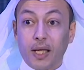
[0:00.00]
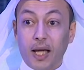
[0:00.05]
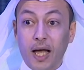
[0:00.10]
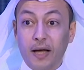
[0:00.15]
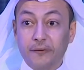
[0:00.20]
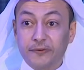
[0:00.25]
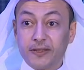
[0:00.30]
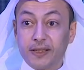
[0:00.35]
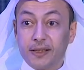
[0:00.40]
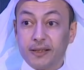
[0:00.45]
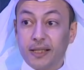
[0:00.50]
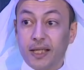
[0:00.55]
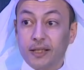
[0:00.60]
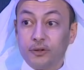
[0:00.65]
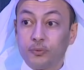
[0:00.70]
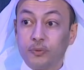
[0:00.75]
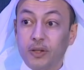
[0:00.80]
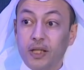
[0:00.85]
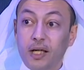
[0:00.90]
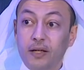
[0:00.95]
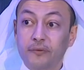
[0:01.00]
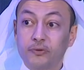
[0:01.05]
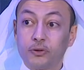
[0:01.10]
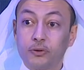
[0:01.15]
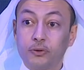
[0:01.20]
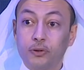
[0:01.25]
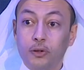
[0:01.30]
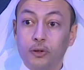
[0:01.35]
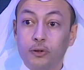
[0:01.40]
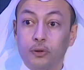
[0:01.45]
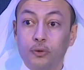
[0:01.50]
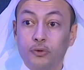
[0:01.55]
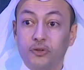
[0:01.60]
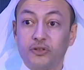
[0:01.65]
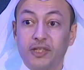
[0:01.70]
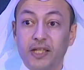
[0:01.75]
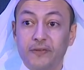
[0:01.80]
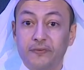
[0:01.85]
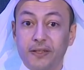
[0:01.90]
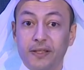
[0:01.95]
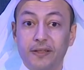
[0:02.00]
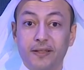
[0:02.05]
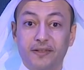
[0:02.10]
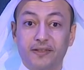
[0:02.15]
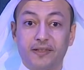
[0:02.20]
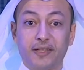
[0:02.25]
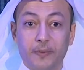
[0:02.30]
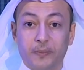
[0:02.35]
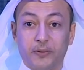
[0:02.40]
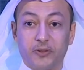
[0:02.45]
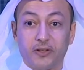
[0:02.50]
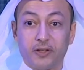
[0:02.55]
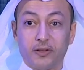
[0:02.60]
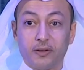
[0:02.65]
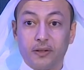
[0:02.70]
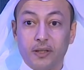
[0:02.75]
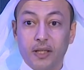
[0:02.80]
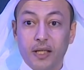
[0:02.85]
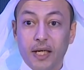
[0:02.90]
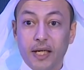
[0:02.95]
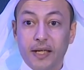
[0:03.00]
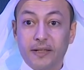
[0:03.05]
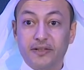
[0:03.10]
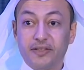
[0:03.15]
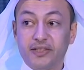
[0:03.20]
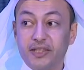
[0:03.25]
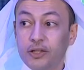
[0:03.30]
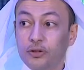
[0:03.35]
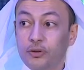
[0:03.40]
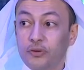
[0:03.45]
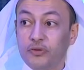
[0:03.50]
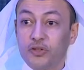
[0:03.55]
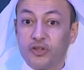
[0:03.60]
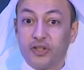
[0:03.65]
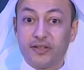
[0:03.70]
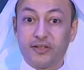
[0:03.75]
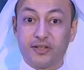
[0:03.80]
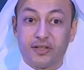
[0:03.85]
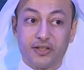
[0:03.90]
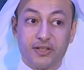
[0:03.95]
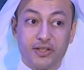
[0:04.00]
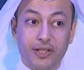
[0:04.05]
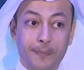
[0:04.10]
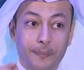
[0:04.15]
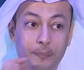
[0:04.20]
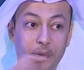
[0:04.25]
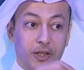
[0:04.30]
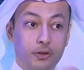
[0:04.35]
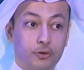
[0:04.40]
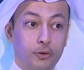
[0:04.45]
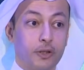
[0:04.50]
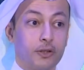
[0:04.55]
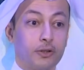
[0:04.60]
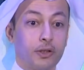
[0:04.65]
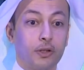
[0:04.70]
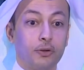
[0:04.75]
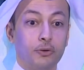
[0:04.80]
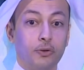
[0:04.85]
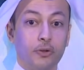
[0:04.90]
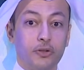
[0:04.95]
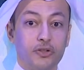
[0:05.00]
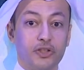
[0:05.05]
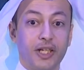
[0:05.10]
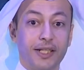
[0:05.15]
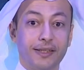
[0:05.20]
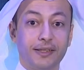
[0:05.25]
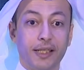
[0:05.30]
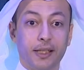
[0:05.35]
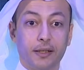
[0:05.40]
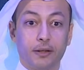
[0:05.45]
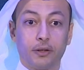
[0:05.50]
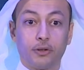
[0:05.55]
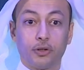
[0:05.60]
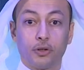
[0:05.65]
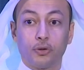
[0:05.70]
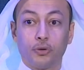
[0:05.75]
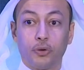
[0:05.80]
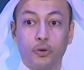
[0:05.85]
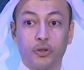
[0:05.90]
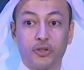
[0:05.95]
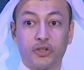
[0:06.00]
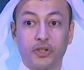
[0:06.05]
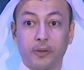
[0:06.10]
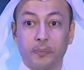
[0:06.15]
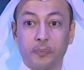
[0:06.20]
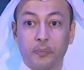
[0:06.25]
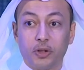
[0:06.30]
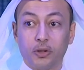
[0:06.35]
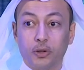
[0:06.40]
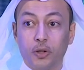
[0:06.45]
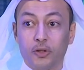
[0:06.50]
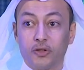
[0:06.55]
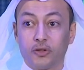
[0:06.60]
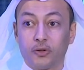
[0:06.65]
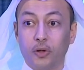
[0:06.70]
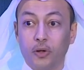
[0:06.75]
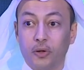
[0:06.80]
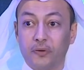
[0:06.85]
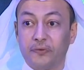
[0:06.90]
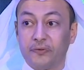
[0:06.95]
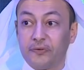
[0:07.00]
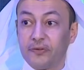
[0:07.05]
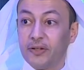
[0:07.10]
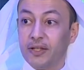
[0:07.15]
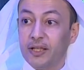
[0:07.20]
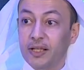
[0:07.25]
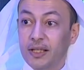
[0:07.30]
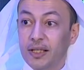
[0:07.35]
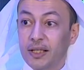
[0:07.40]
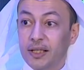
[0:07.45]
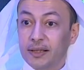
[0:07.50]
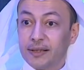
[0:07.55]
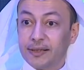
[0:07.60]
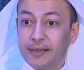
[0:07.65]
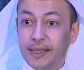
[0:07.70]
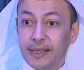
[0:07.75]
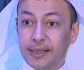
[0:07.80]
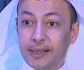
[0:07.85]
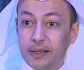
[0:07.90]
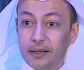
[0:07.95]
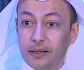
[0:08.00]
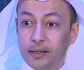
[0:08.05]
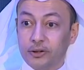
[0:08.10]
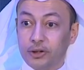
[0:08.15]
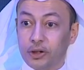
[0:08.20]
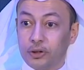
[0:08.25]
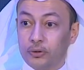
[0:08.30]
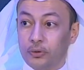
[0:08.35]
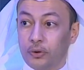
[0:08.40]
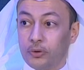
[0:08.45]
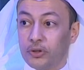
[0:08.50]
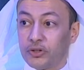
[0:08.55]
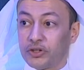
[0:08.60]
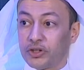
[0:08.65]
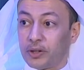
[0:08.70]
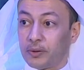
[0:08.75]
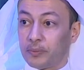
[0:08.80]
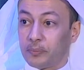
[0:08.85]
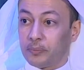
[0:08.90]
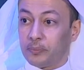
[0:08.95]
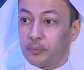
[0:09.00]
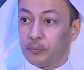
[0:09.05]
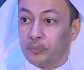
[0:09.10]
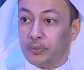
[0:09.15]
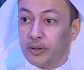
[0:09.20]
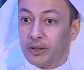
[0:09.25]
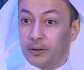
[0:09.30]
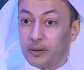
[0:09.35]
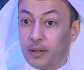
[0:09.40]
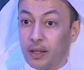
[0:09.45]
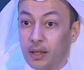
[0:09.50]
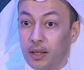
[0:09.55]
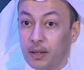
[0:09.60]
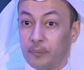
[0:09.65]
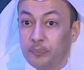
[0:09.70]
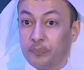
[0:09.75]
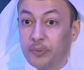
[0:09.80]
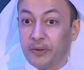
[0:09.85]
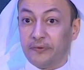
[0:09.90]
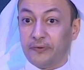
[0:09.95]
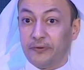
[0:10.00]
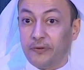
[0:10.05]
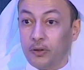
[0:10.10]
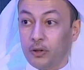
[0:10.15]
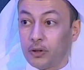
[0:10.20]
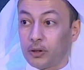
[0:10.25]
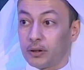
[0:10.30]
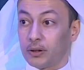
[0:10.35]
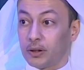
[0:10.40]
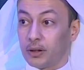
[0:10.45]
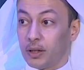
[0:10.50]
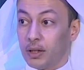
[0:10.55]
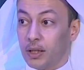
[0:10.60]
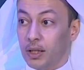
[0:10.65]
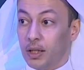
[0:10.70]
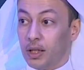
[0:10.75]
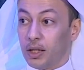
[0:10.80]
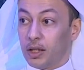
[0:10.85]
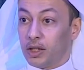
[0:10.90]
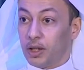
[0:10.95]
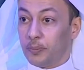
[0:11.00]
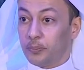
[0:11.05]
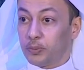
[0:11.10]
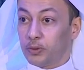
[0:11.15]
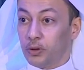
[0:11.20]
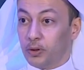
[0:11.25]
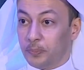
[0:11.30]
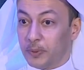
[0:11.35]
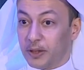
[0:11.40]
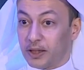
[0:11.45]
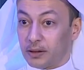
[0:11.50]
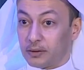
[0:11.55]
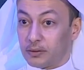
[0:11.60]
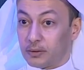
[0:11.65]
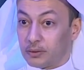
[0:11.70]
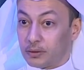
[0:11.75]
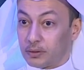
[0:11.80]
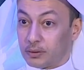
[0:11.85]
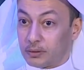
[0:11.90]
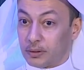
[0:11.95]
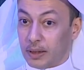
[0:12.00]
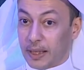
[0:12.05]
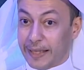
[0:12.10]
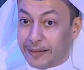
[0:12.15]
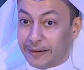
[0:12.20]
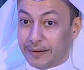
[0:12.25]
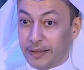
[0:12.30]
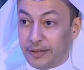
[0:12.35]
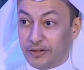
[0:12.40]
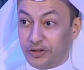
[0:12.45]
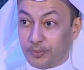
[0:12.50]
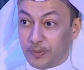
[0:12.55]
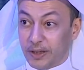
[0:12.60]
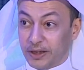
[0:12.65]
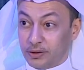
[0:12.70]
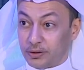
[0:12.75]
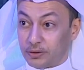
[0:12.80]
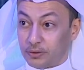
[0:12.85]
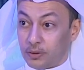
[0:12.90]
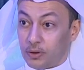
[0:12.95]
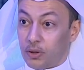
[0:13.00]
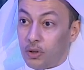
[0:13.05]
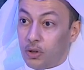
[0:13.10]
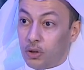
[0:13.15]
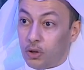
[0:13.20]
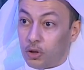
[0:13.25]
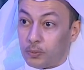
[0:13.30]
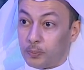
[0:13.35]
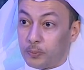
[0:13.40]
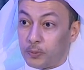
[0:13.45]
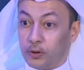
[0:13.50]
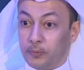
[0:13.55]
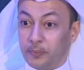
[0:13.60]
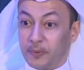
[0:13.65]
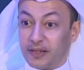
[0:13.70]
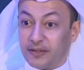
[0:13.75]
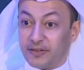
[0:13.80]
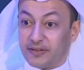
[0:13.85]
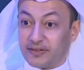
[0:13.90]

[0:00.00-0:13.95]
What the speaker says: After that, we have to go through several steps instead of just jumping to the technology and take the technology. Because of taking the technology before the proper arrangement or proper